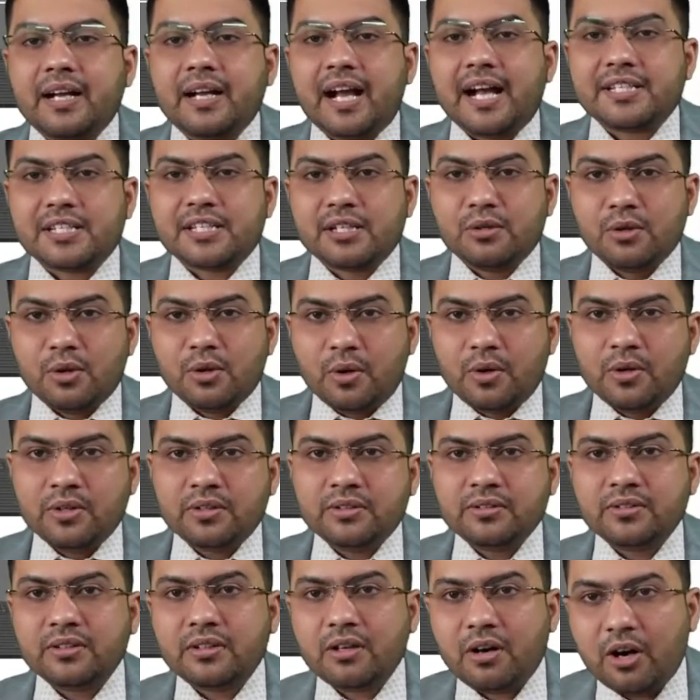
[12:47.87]

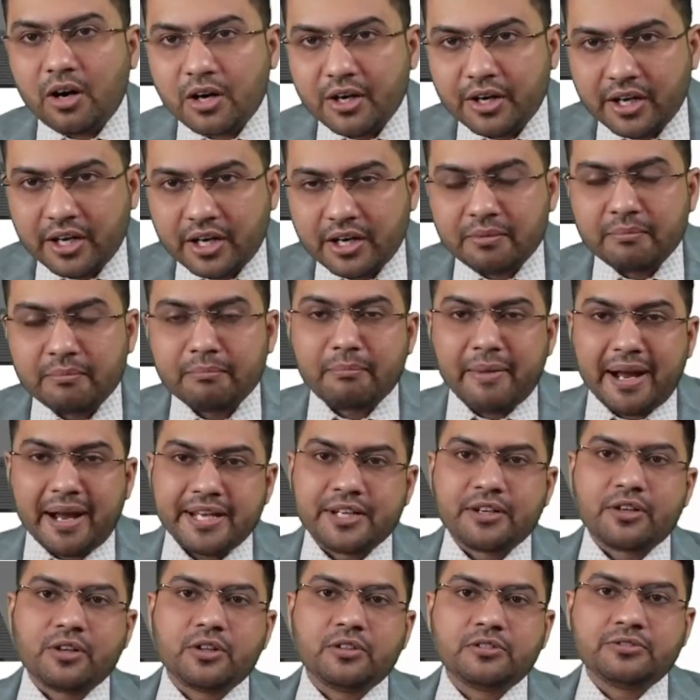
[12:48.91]
under
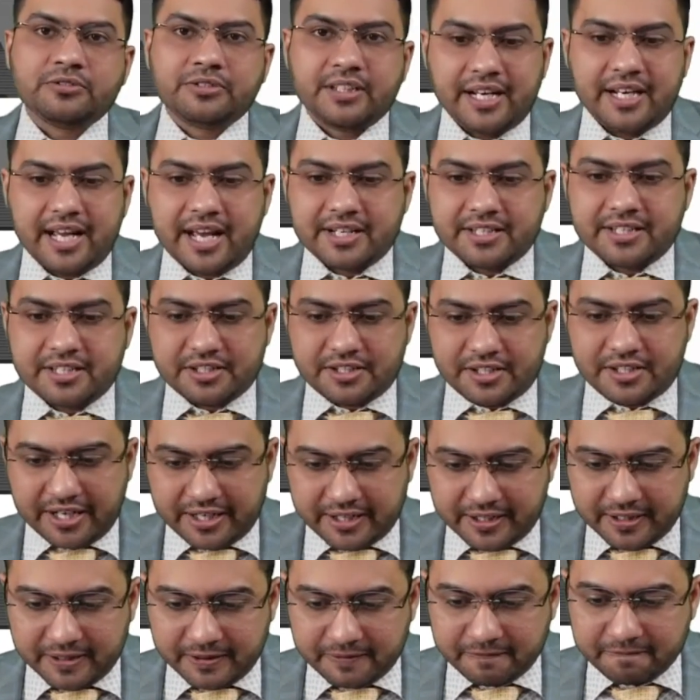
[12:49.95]
microfinance
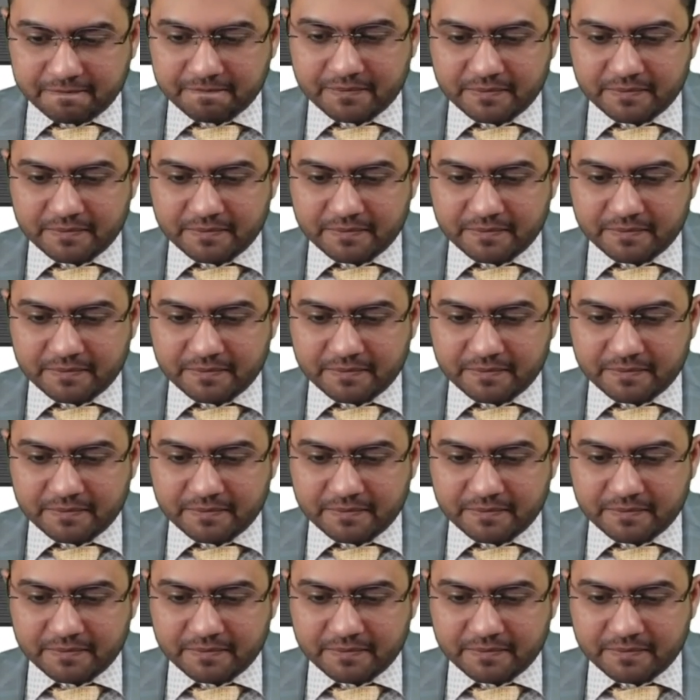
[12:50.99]
sector.